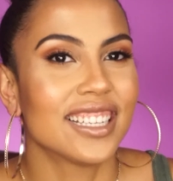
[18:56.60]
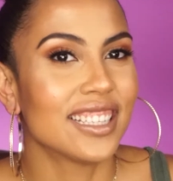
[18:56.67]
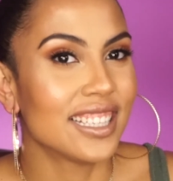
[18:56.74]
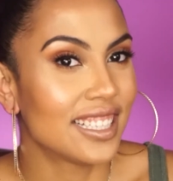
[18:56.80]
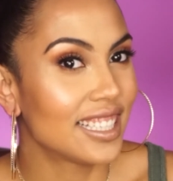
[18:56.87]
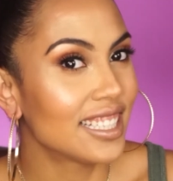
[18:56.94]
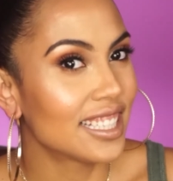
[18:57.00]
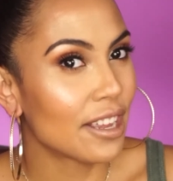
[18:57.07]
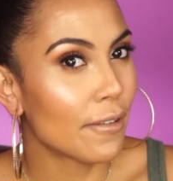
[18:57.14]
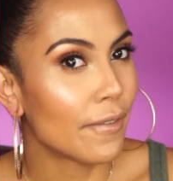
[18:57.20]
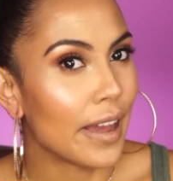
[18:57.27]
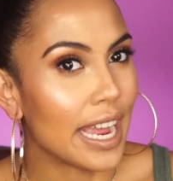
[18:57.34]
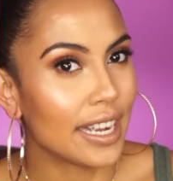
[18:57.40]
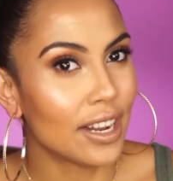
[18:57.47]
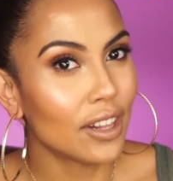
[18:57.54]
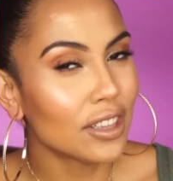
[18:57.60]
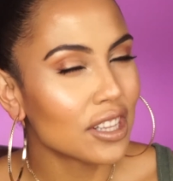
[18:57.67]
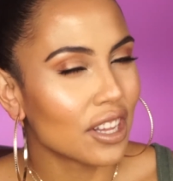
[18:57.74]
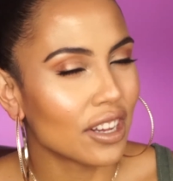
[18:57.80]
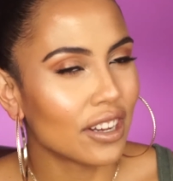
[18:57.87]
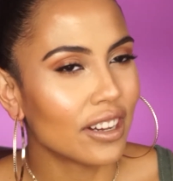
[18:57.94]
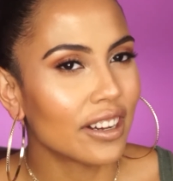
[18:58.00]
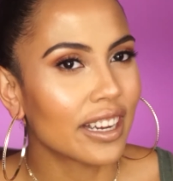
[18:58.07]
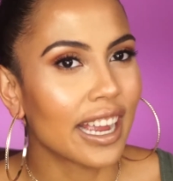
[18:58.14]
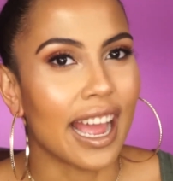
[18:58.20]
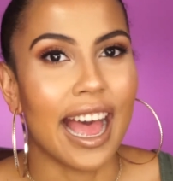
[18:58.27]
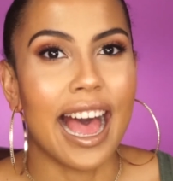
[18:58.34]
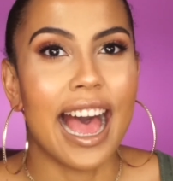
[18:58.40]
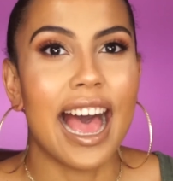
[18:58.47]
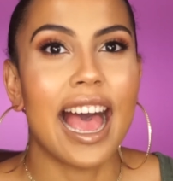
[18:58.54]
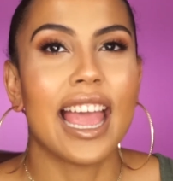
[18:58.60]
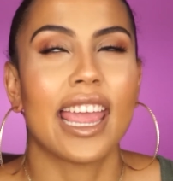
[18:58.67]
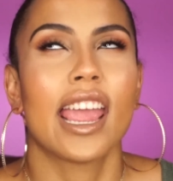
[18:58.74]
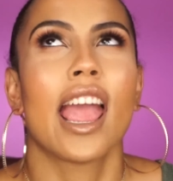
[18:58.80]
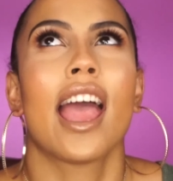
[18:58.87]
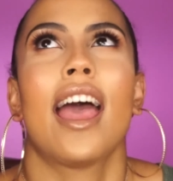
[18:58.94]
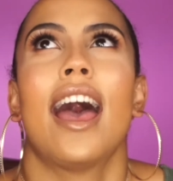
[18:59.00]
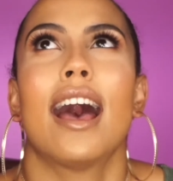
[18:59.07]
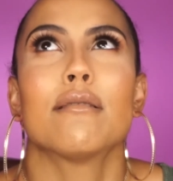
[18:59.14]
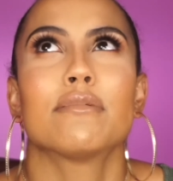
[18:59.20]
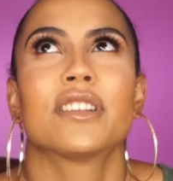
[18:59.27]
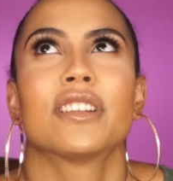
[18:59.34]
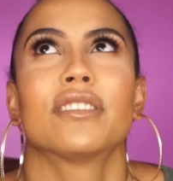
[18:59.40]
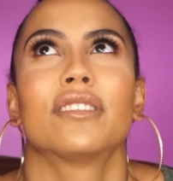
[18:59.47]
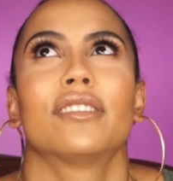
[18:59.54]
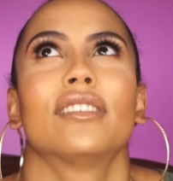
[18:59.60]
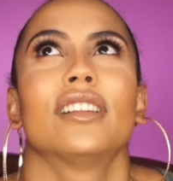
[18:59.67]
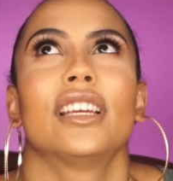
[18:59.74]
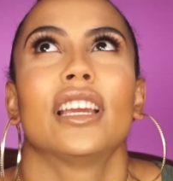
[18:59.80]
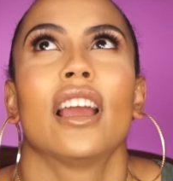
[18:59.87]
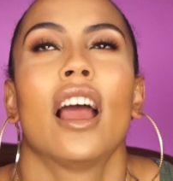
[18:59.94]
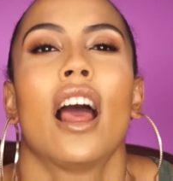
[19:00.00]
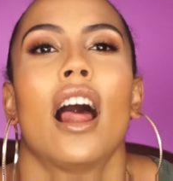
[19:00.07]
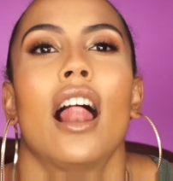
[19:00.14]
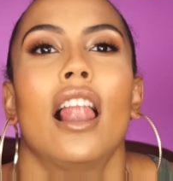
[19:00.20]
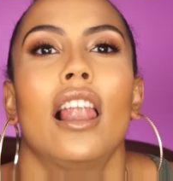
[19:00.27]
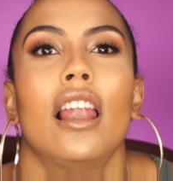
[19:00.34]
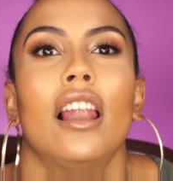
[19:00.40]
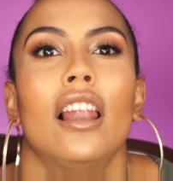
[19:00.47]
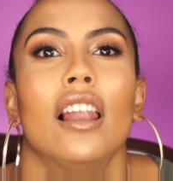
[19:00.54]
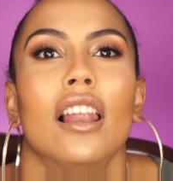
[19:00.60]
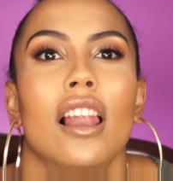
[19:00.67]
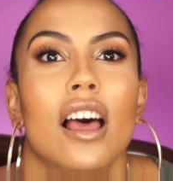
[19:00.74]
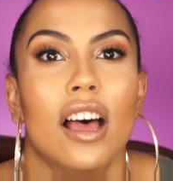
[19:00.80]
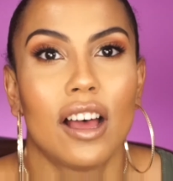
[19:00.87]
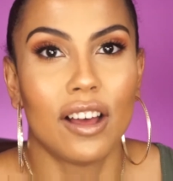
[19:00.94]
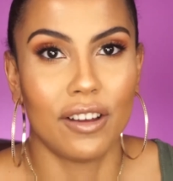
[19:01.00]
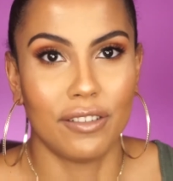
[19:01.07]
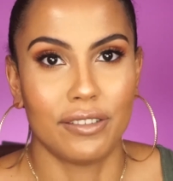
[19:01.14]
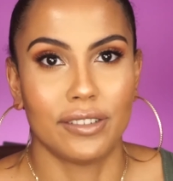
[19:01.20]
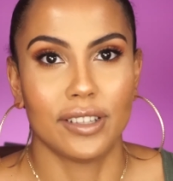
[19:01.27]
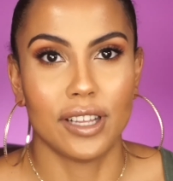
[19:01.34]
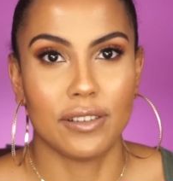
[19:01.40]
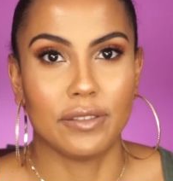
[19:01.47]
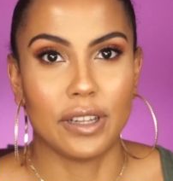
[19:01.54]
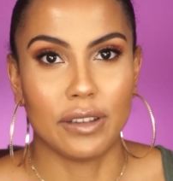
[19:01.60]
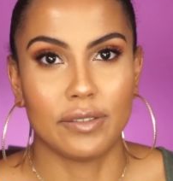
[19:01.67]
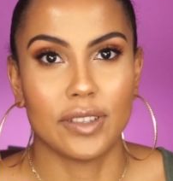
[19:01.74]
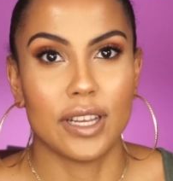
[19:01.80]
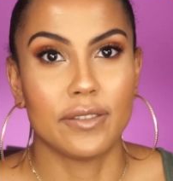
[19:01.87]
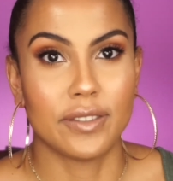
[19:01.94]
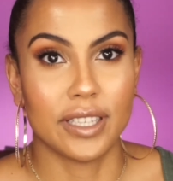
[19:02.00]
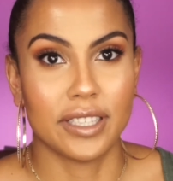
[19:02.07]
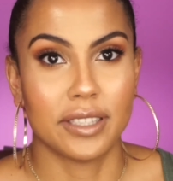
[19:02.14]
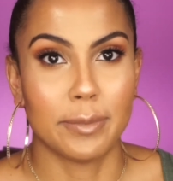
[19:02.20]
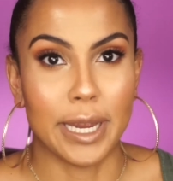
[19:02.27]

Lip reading: so this is the final look. I absolutely love this